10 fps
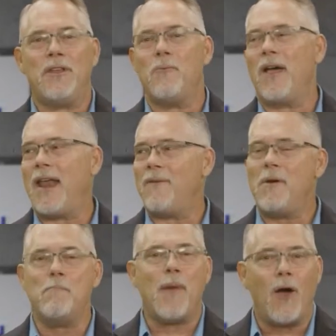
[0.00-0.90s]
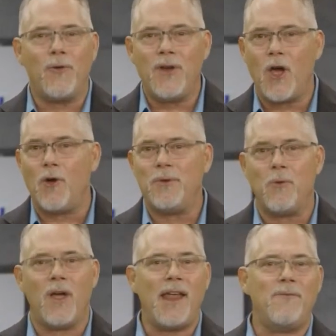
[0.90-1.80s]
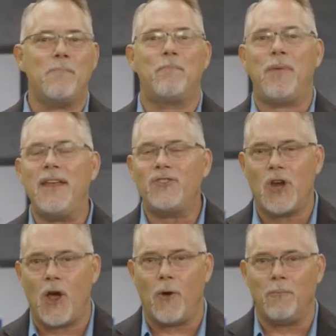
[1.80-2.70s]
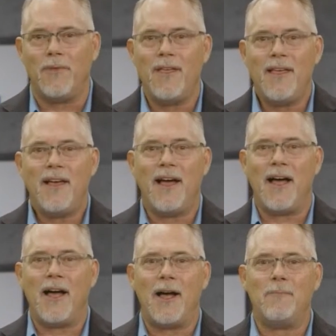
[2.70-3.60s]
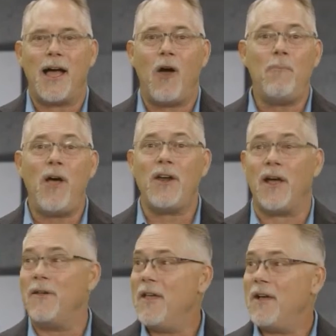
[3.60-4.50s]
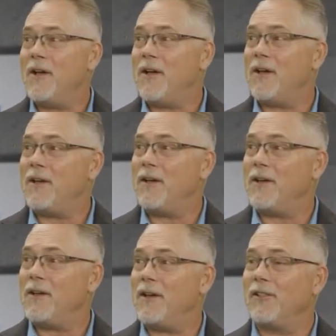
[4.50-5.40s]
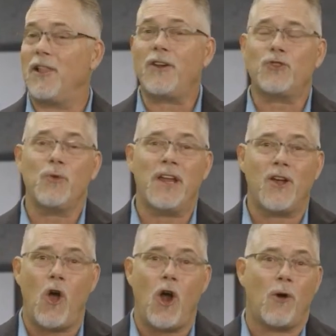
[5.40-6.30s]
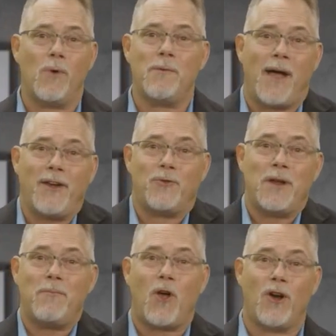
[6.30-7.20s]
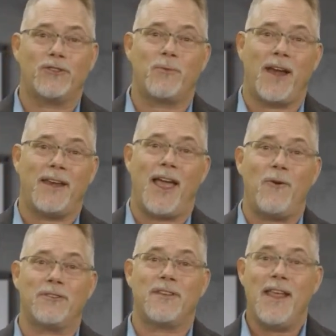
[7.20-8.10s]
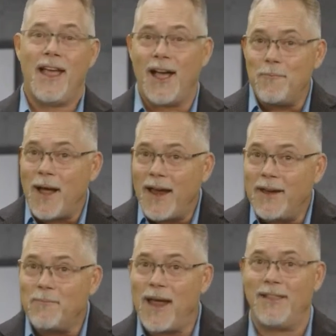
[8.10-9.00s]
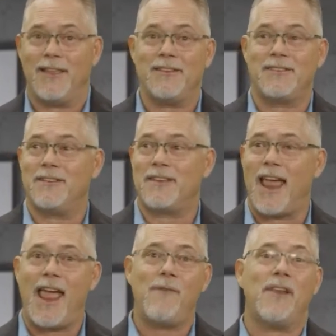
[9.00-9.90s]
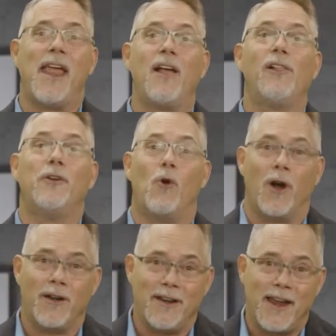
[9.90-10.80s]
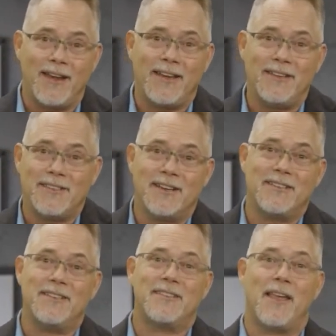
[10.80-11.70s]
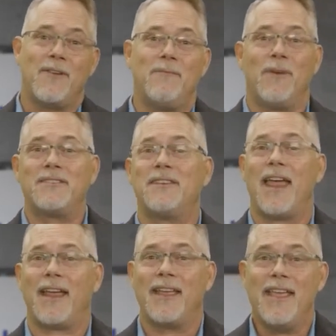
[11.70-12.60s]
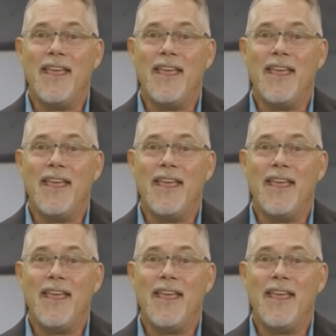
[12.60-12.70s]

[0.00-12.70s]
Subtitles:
Do you want to have a mountain home? Do you want to have a beach home? How about a luxury car? One of my dream cars right now is on my list is to have an Eleanor, a 1967 Mustang.